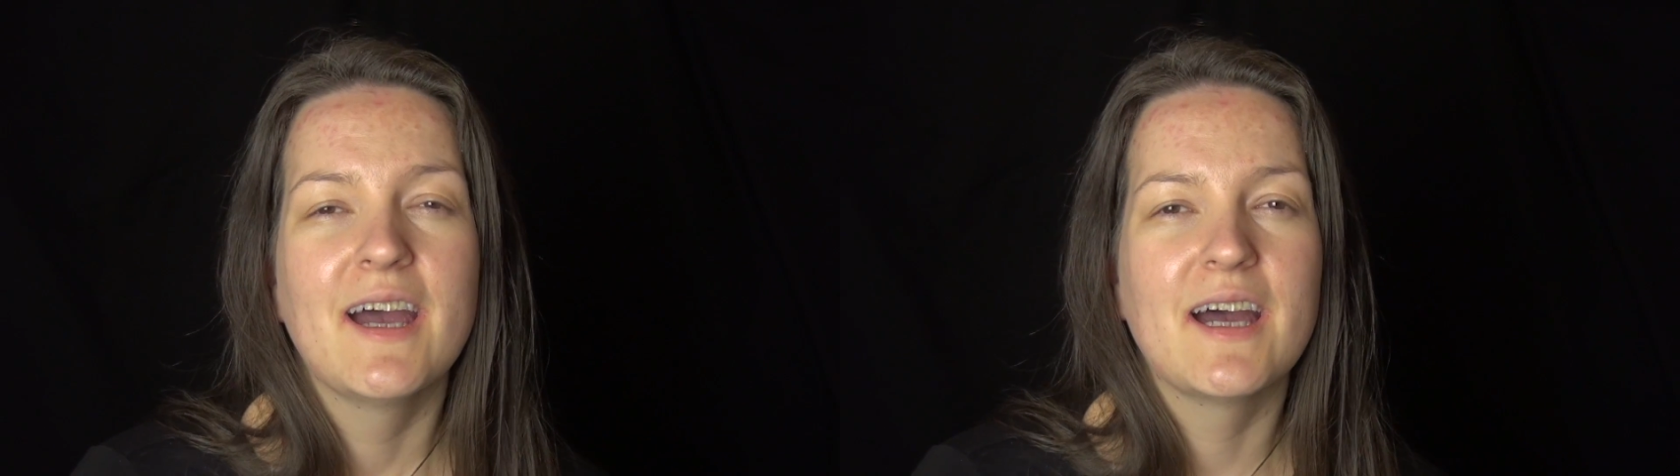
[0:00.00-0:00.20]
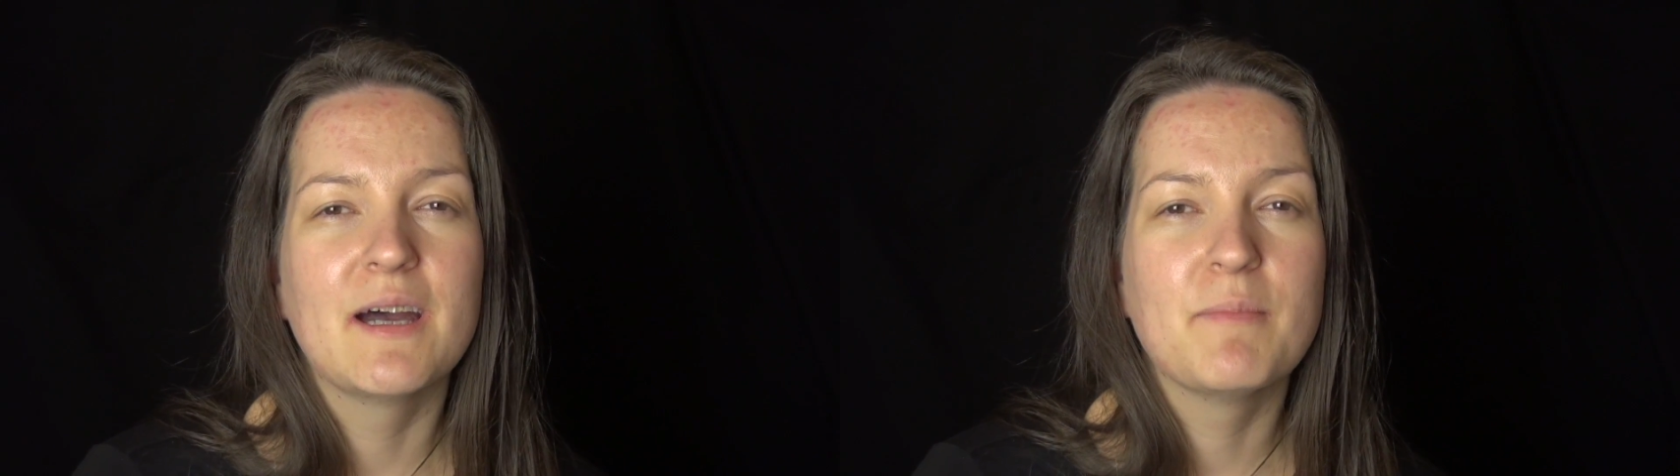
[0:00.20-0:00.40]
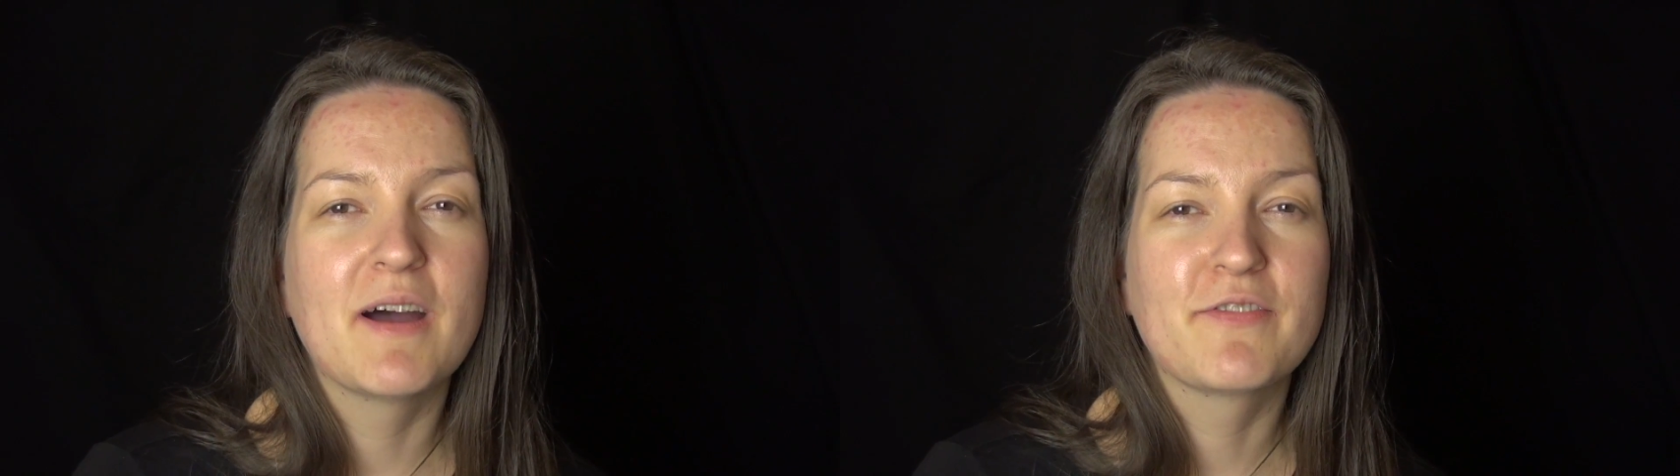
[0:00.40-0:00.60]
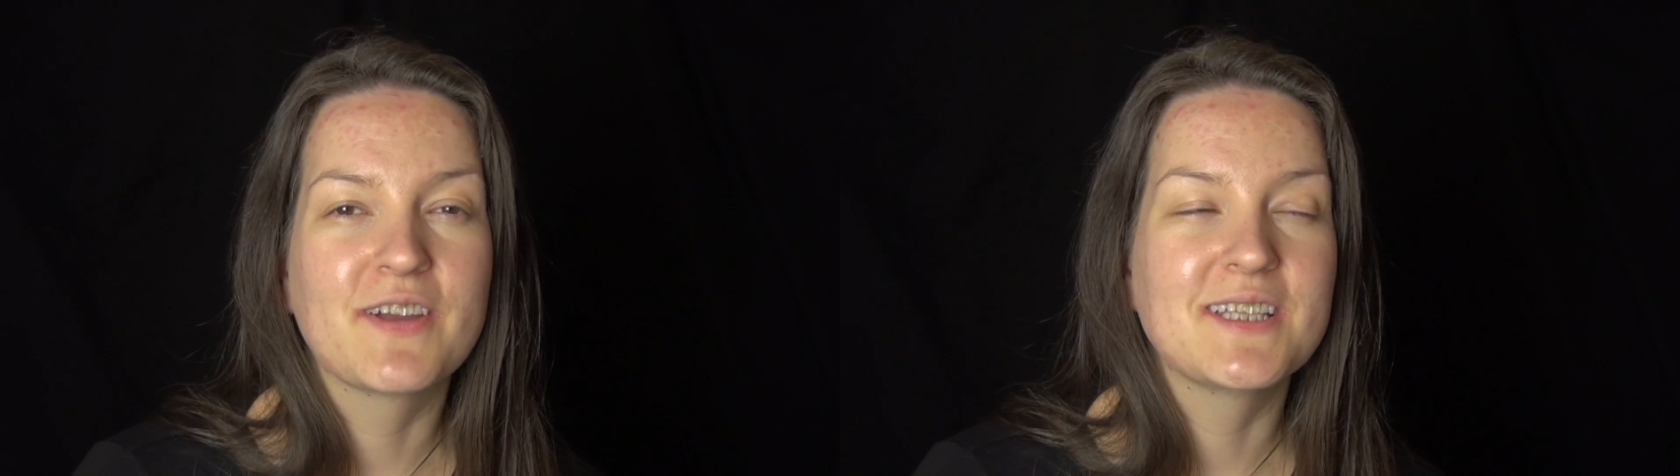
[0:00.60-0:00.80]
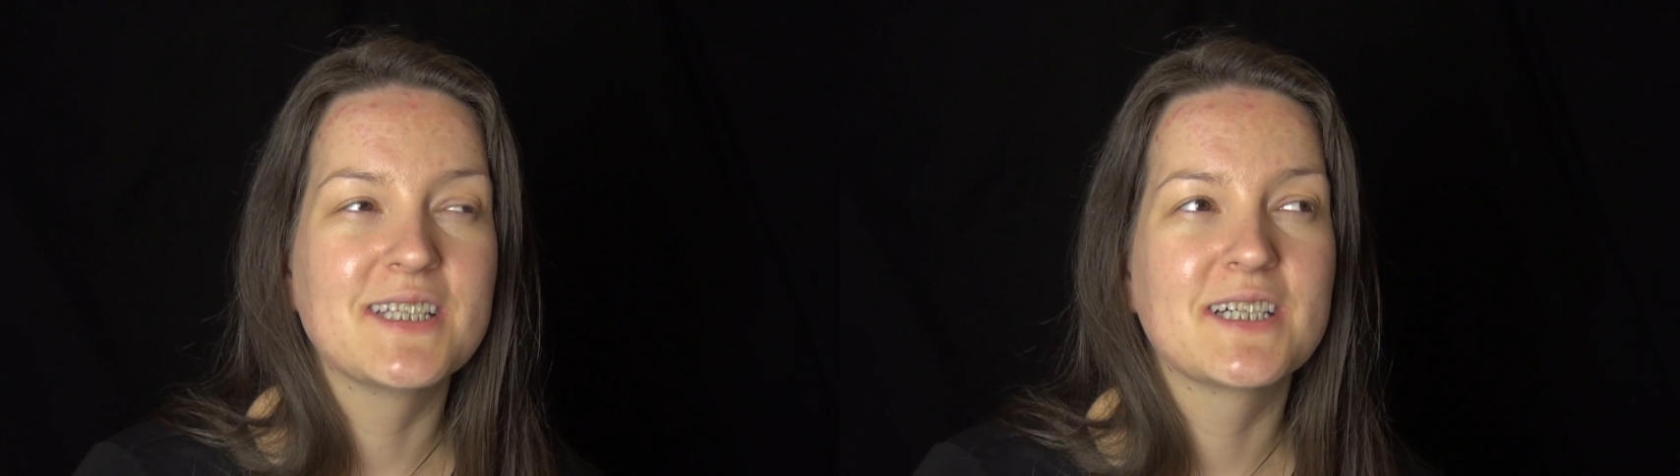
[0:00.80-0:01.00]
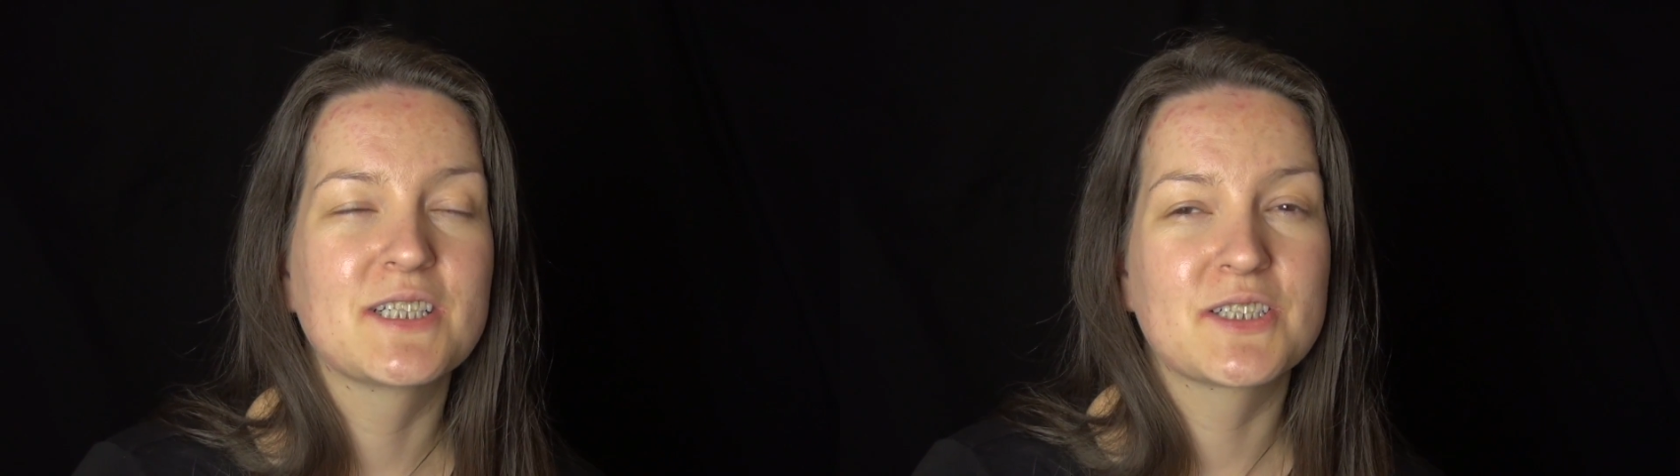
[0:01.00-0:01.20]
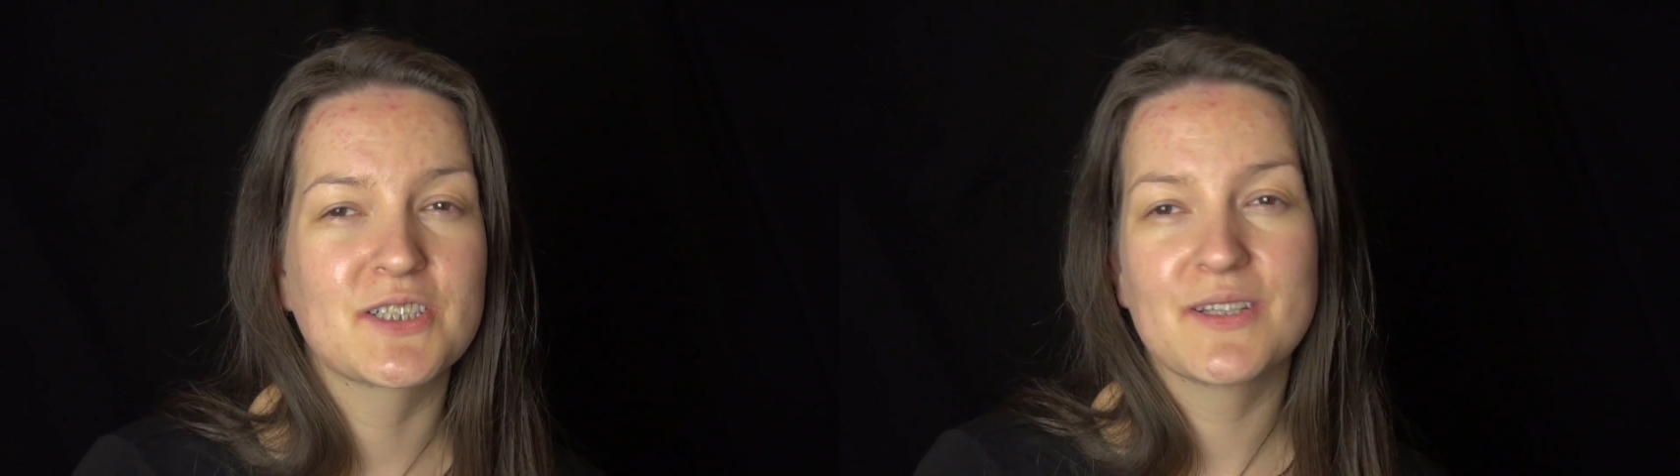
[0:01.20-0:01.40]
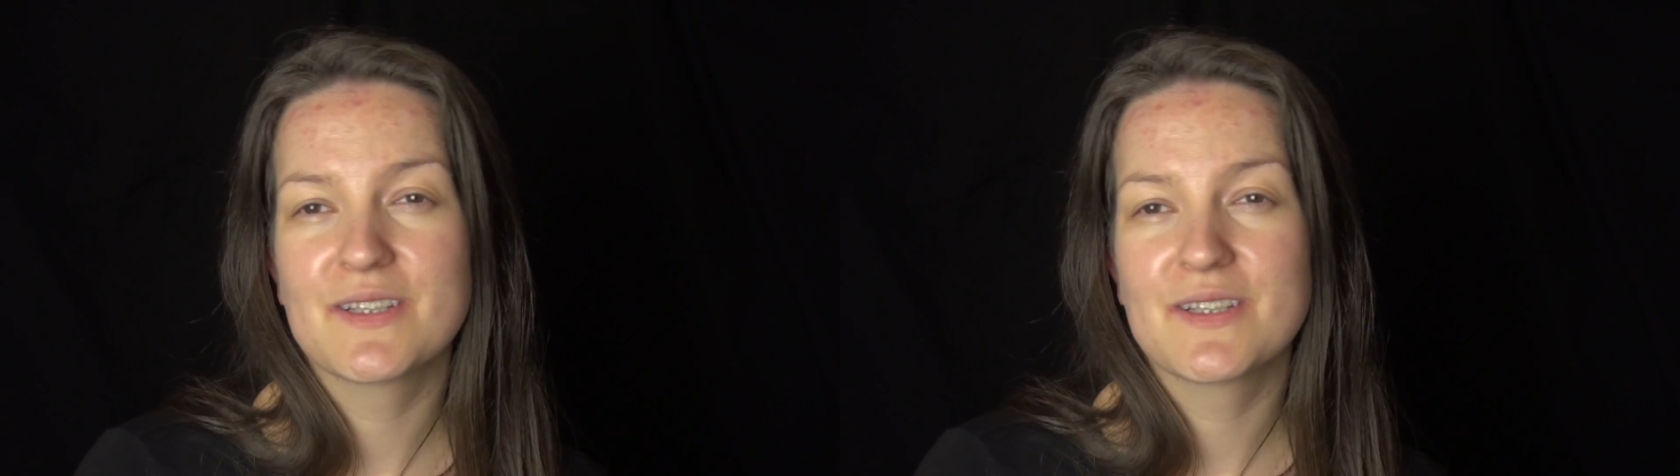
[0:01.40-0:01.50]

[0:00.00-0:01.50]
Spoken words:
I think that